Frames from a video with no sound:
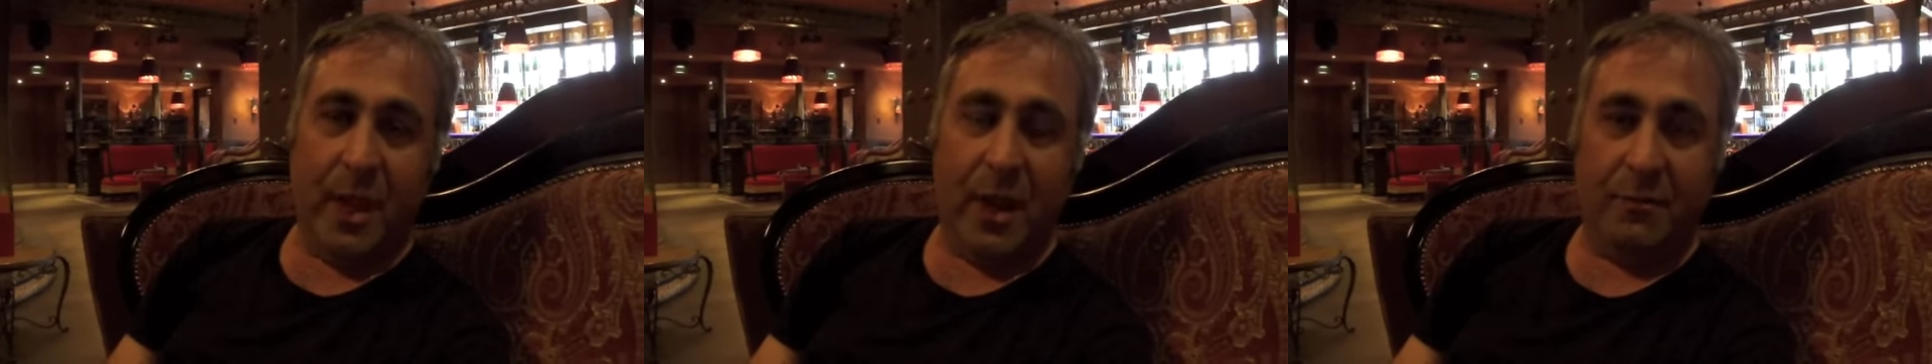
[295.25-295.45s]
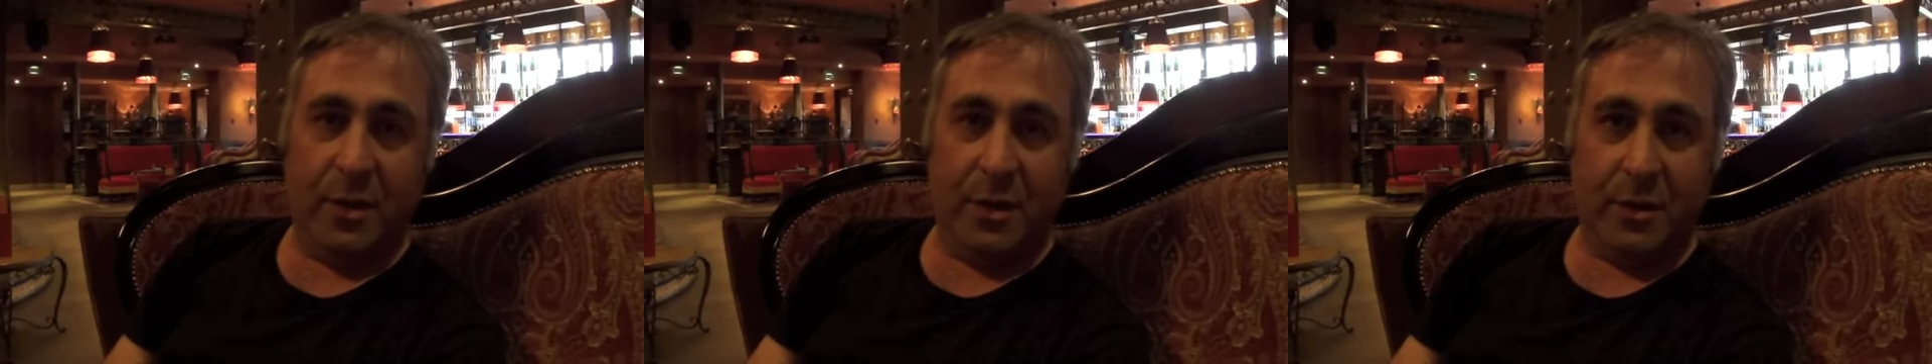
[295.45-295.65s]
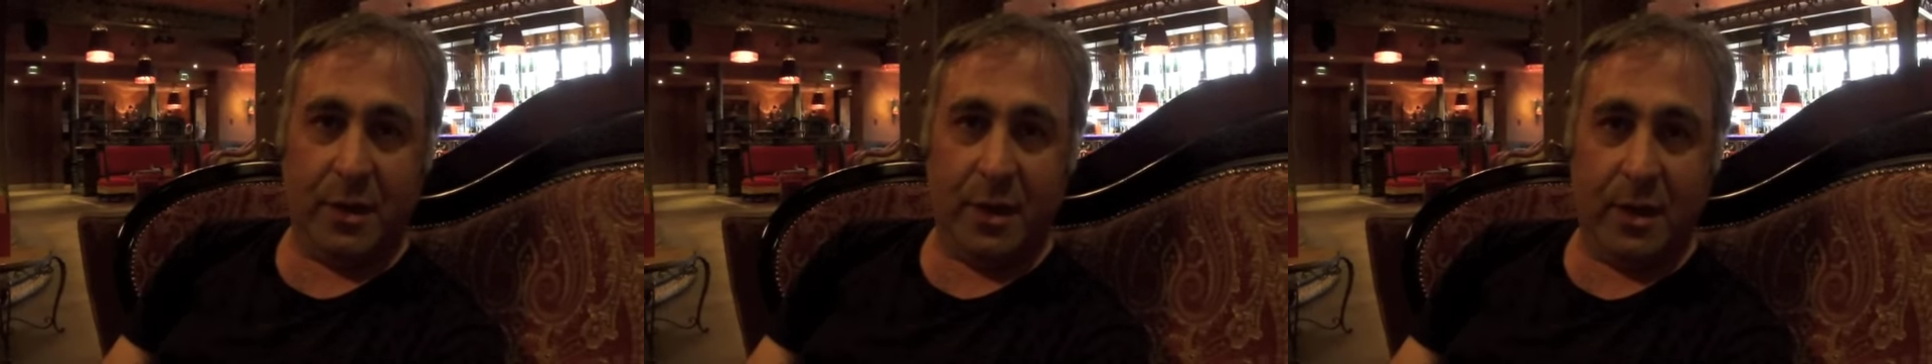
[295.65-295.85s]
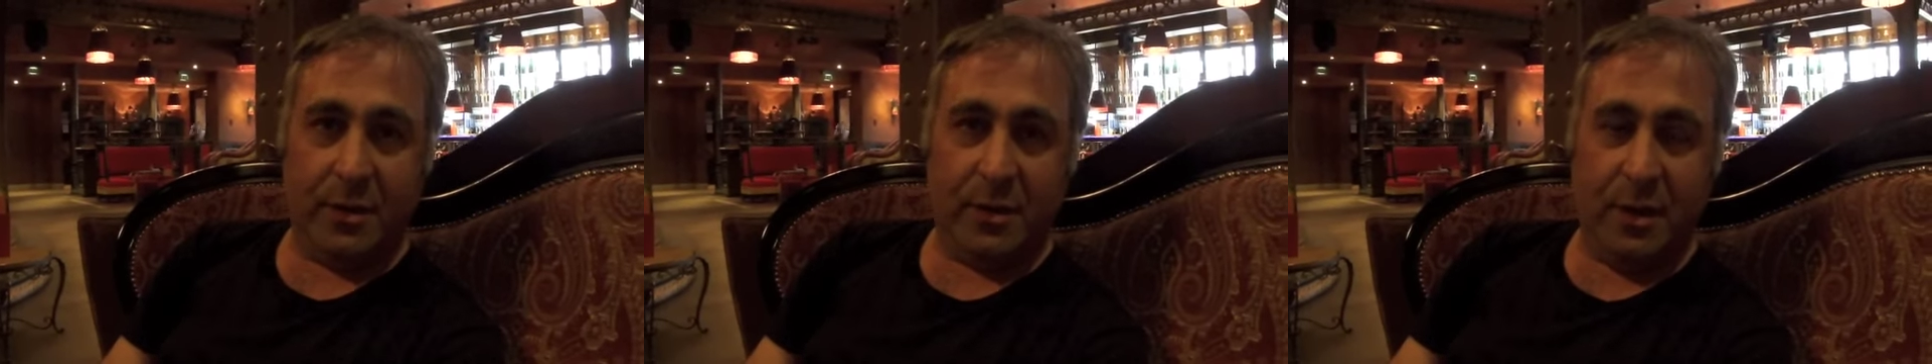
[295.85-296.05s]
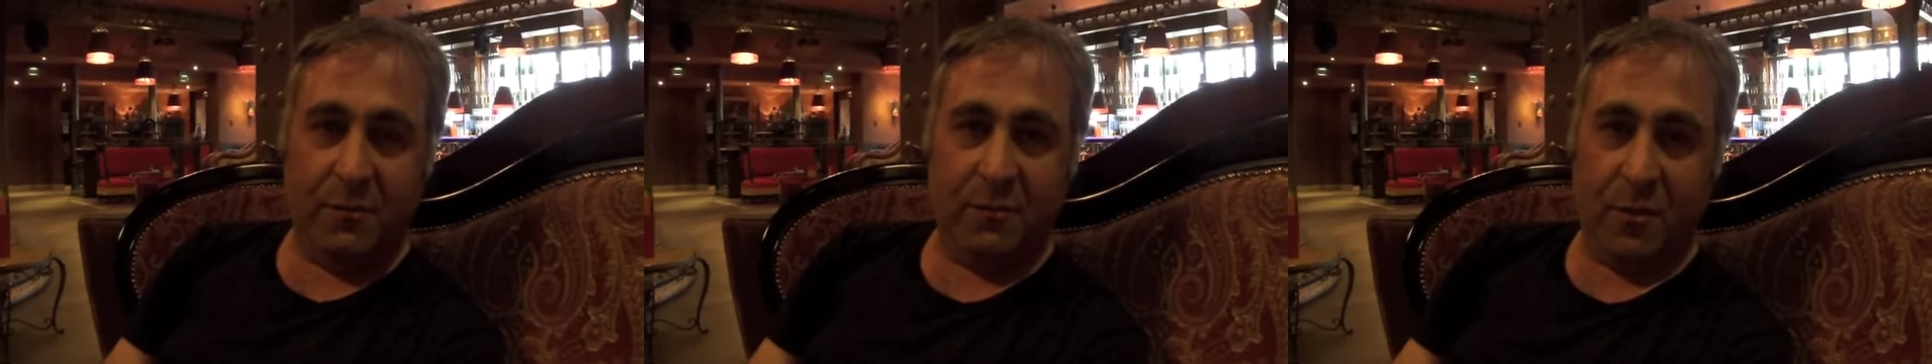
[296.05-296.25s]
have a look
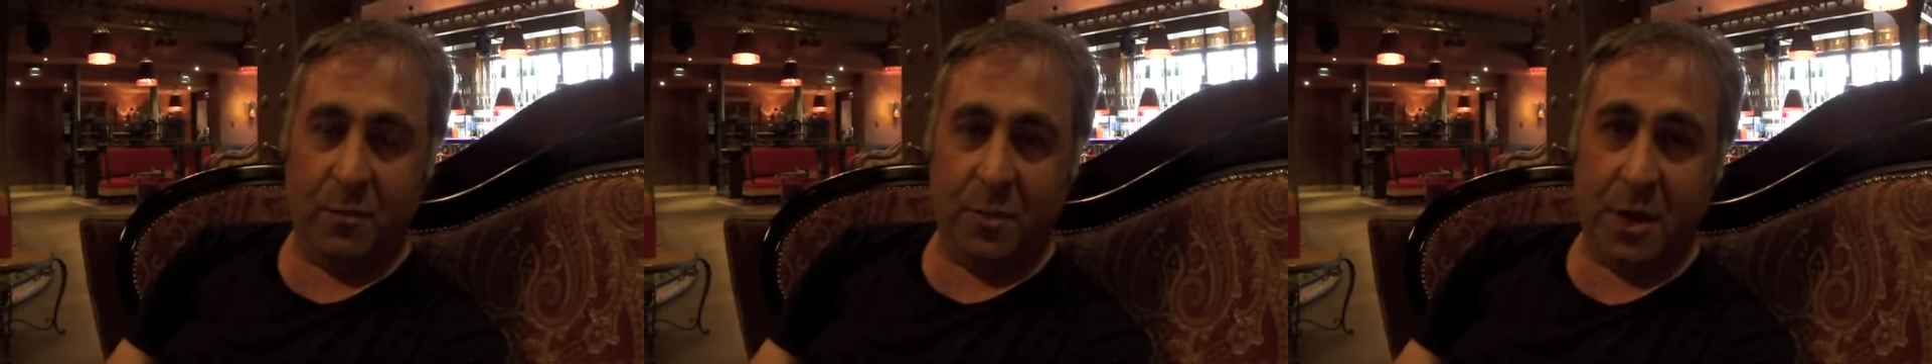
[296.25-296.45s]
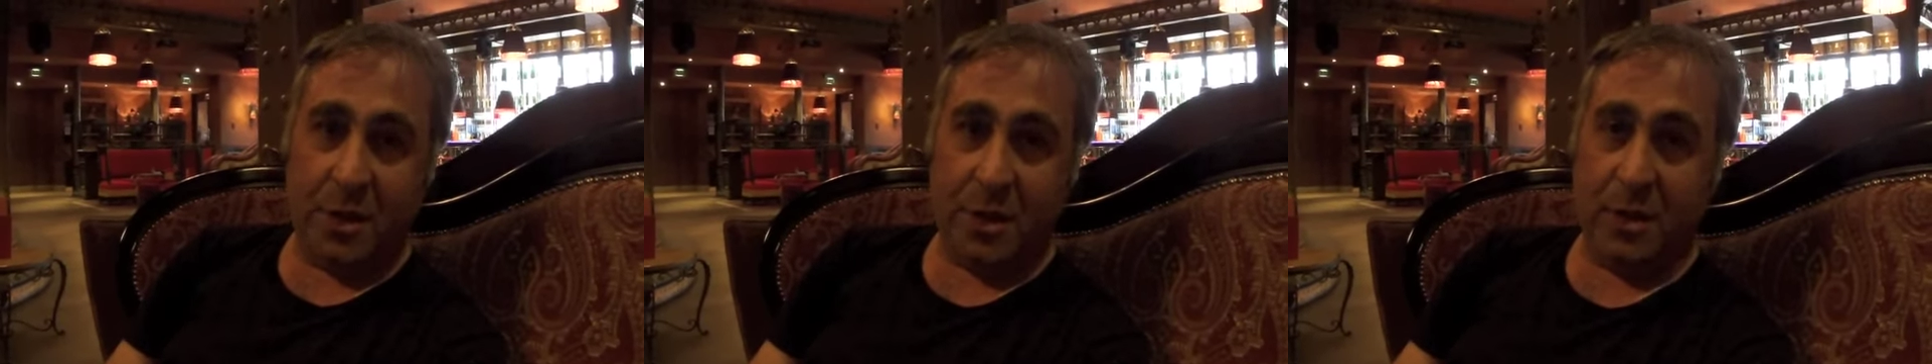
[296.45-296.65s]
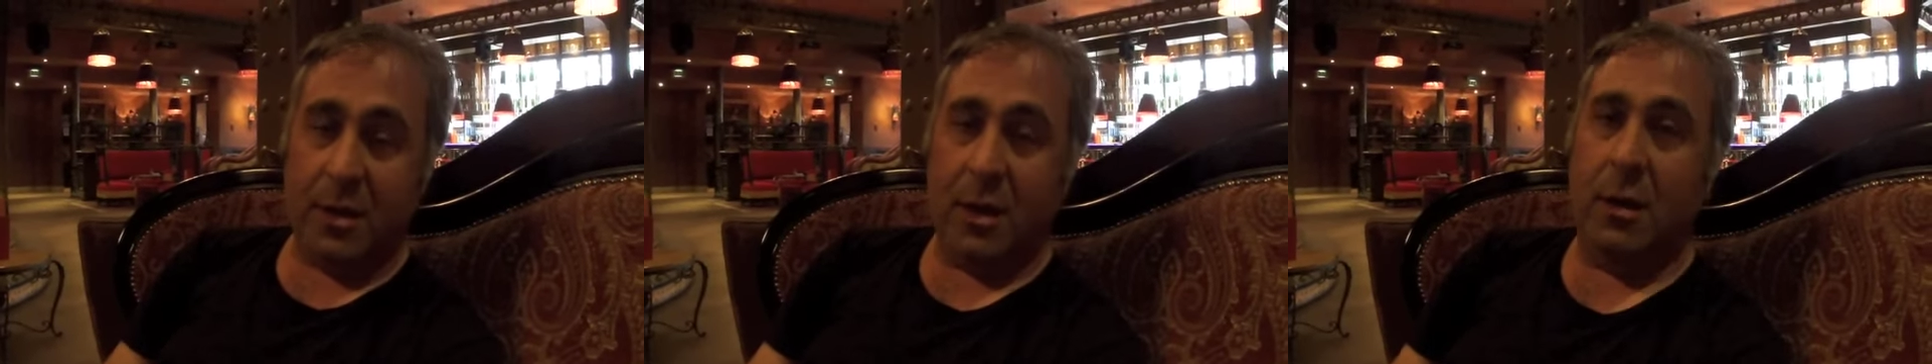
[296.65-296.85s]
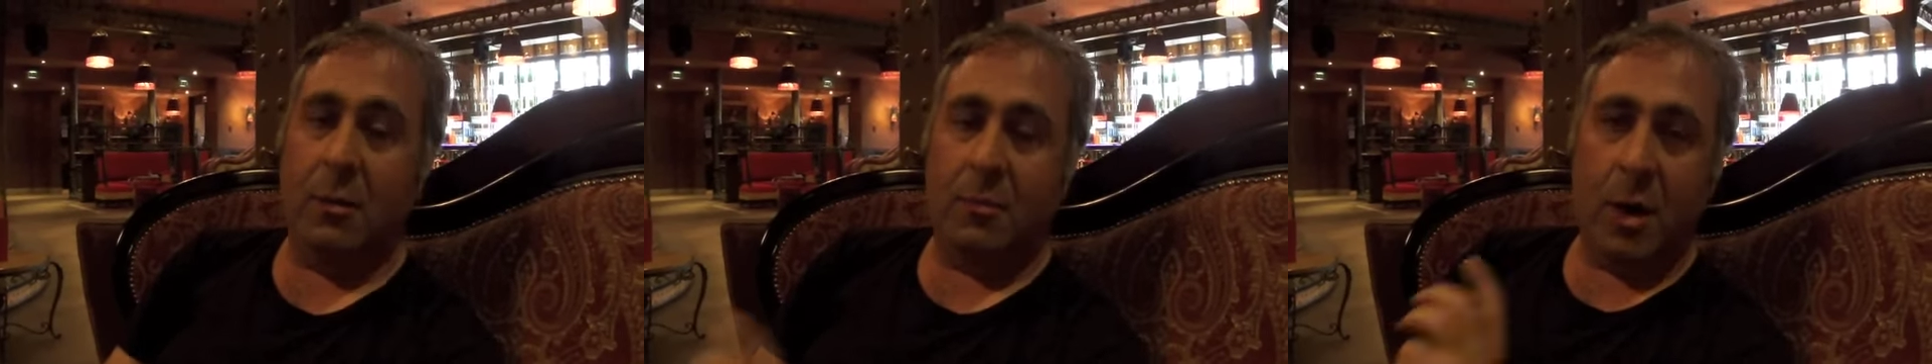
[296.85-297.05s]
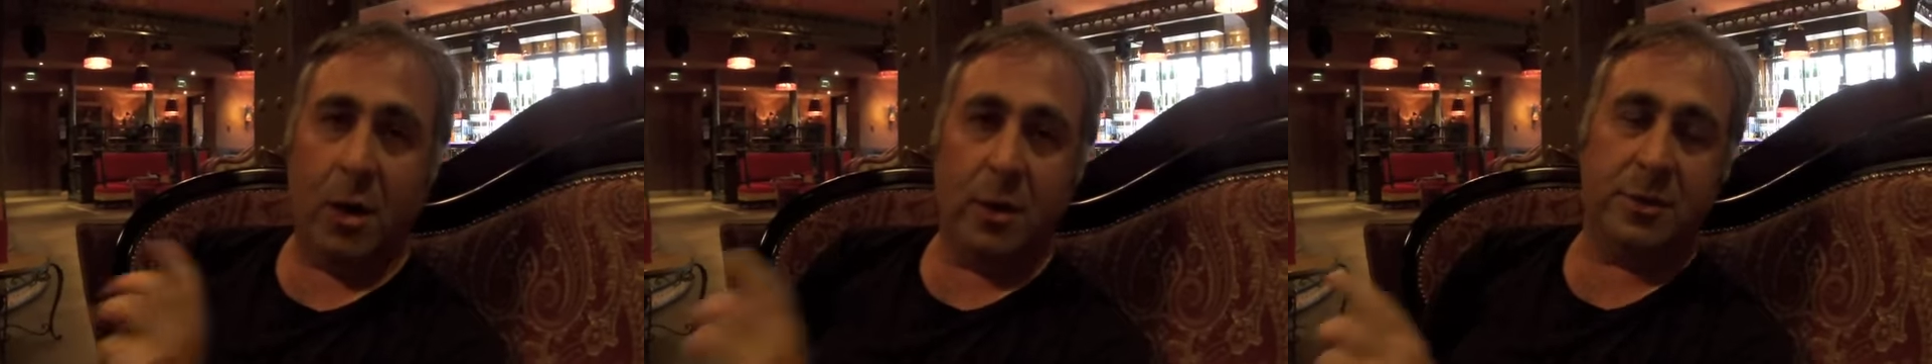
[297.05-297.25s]
at the information there.
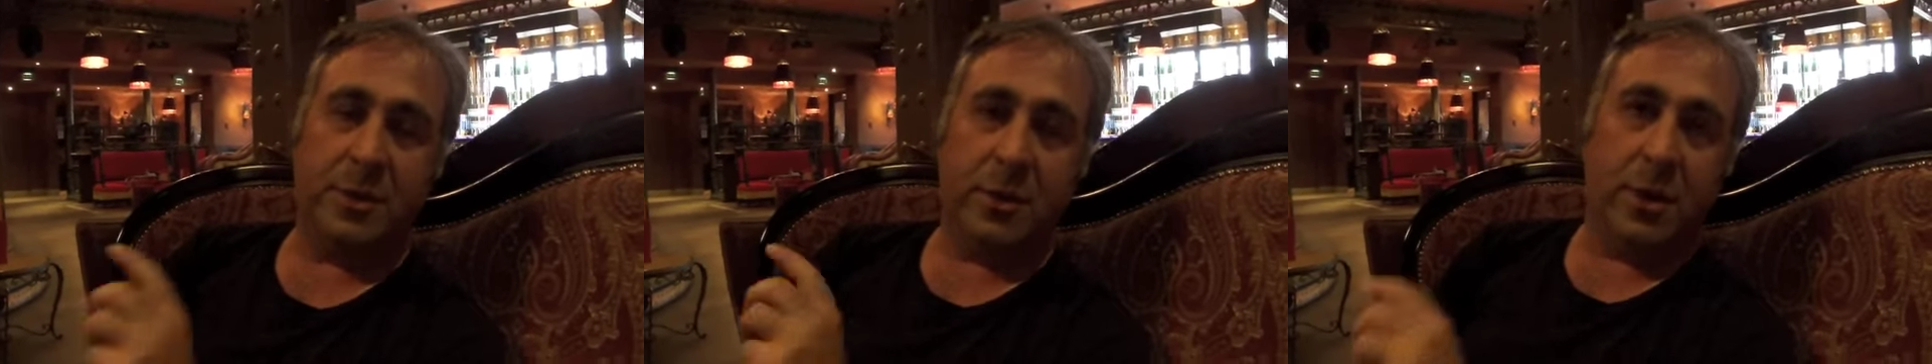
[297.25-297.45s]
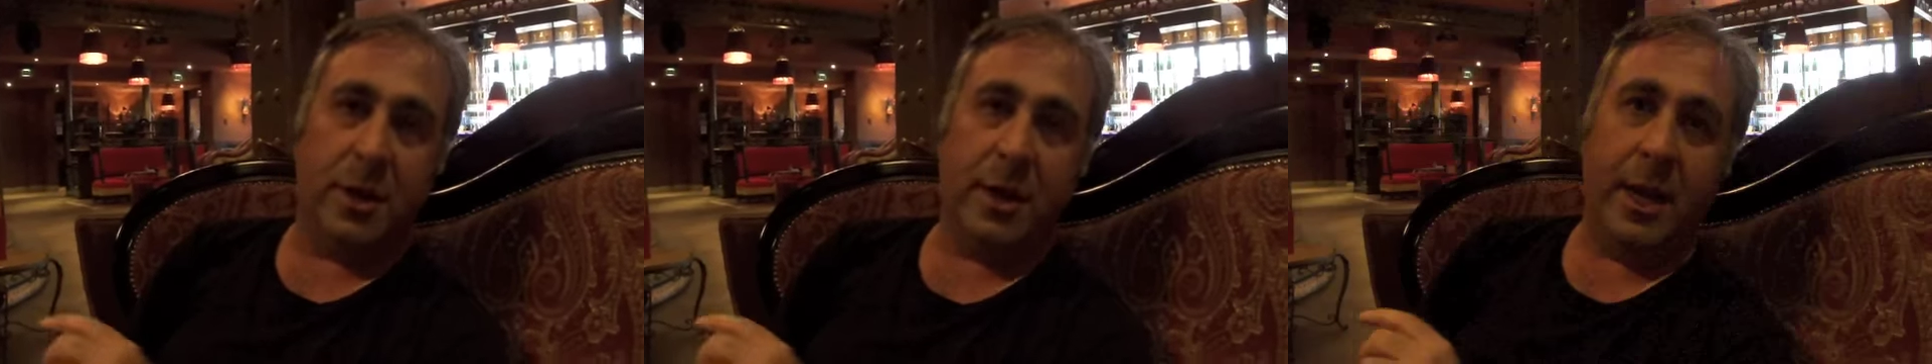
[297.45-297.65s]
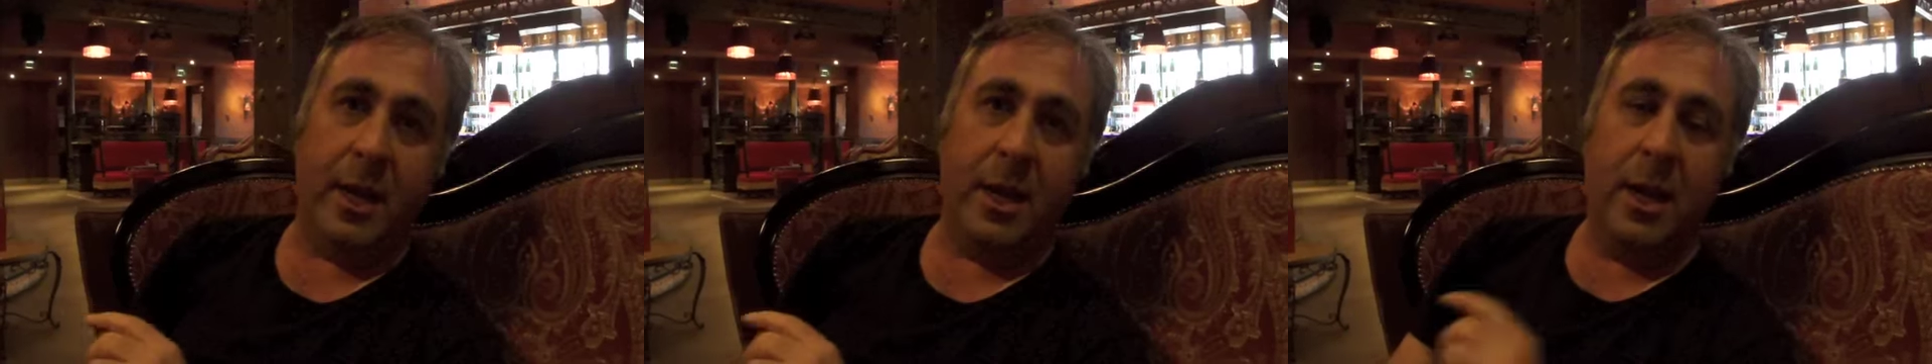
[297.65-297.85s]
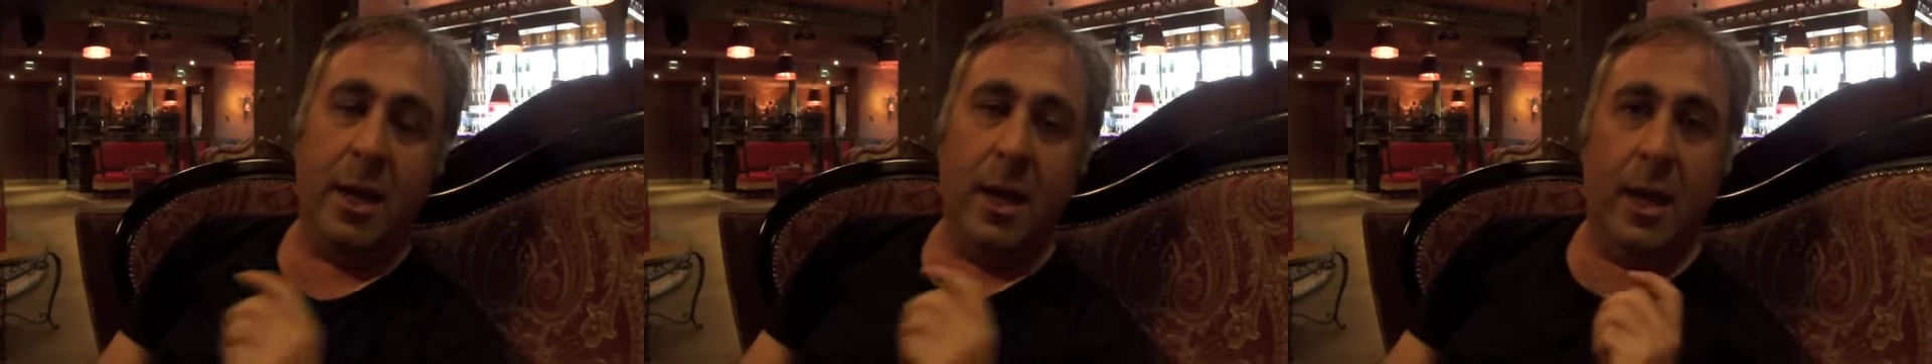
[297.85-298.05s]
I'm also going to